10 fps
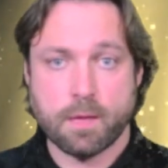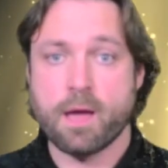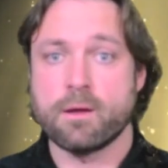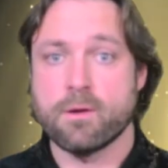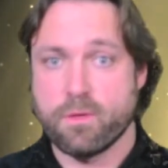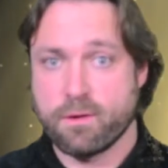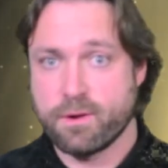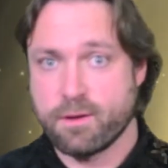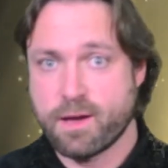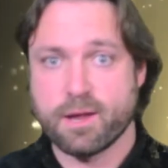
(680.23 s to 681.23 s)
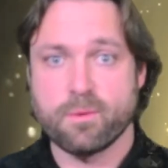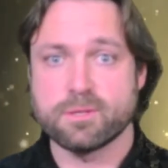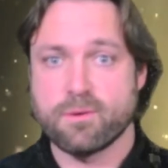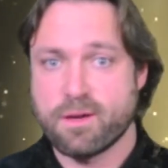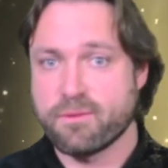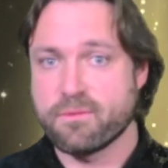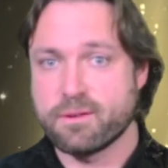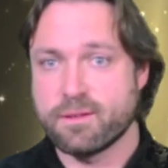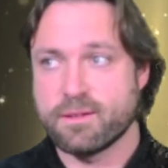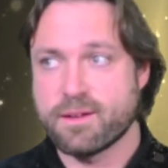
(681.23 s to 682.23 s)
I know they're real, and I will do other
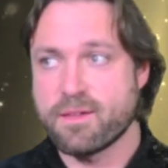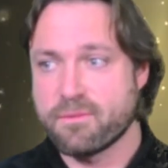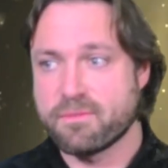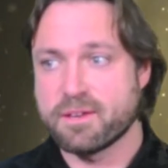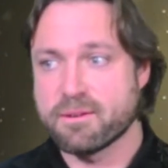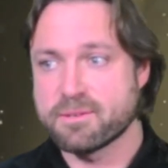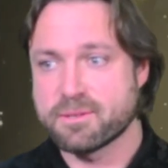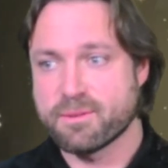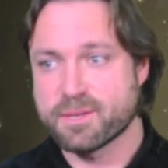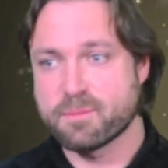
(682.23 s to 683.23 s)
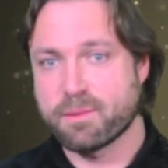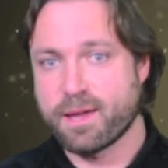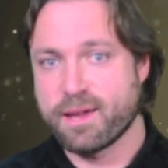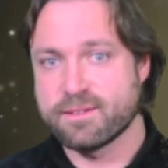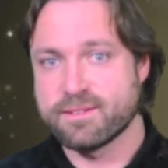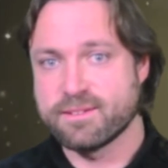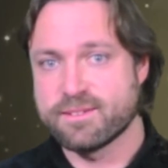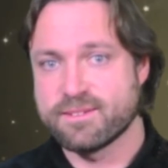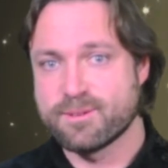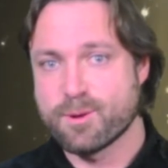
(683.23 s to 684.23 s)
videos to explain
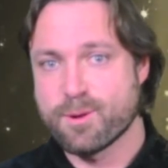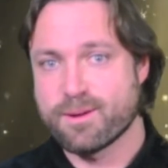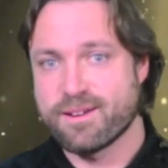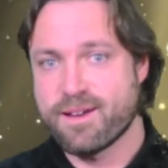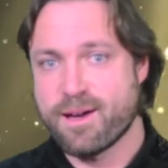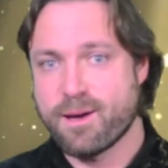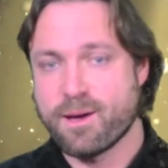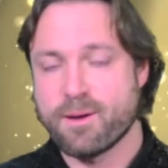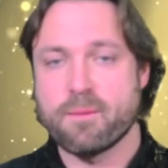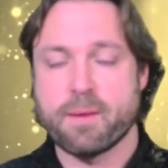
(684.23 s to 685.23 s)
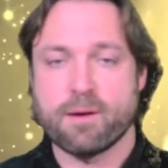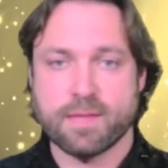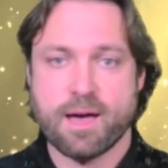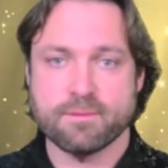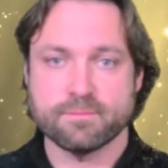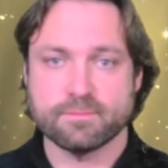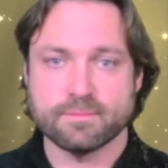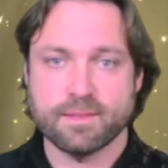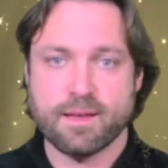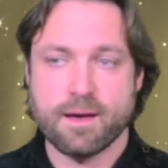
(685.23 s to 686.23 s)
about that,
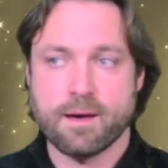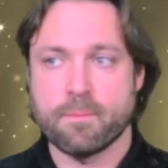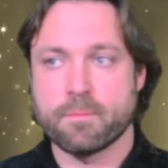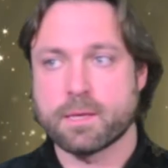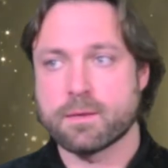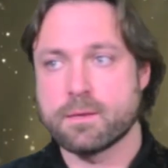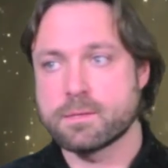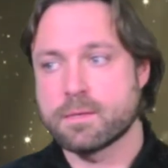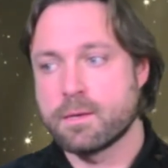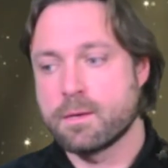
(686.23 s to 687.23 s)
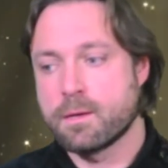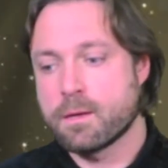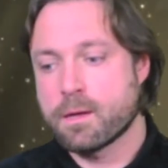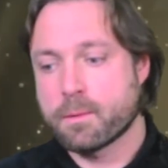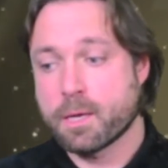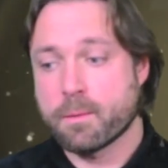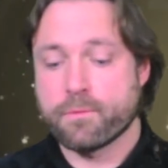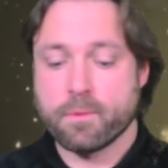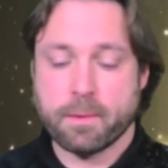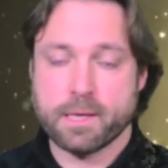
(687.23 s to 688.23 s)
because I'm coming
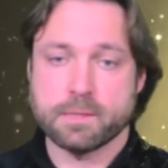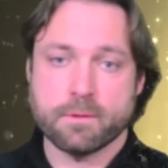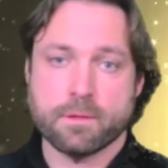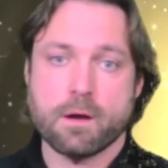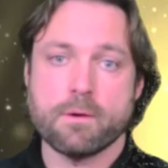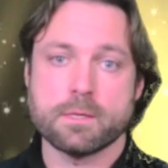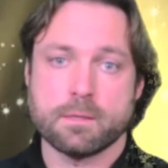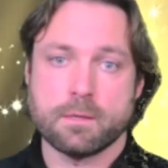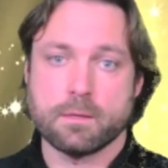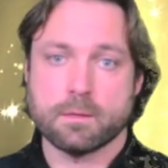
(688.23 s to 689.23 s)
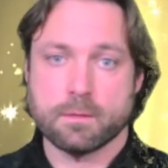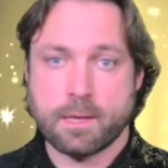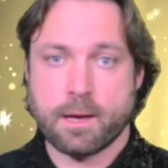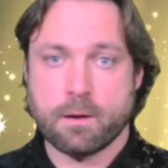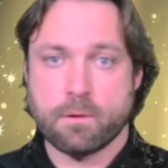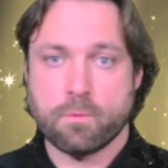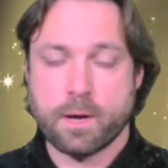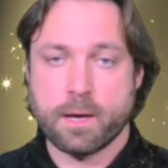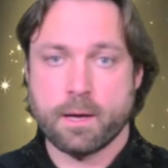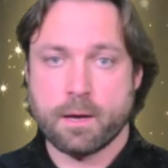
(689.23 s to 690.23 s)
from a place of authority now,
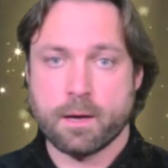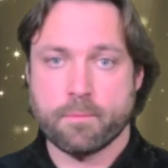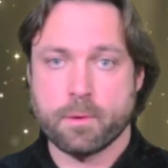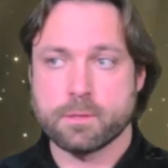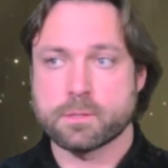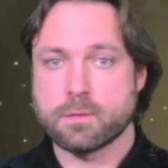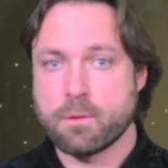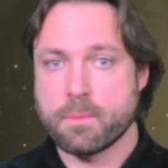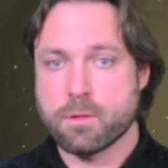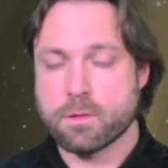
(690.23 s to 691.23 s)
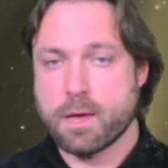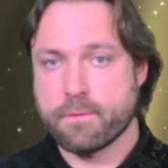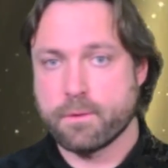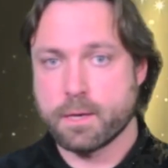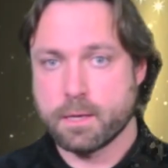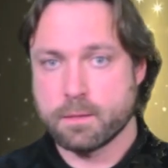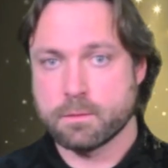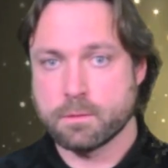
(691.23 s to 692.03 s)
where I've put so much effort in